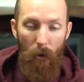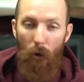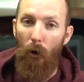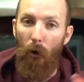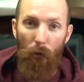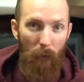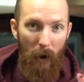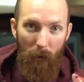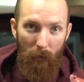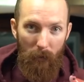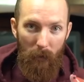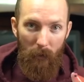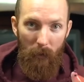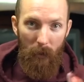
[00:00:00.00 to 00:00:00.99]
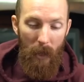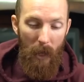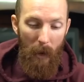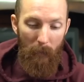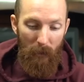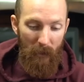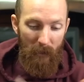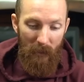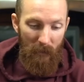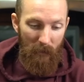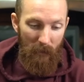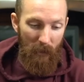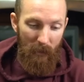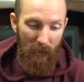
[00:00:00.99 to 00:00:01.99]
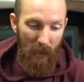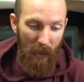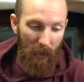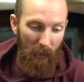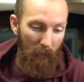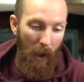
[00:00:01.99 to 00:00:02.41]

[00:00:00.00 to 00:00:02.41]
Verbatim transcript: all around. I mean, this is this thing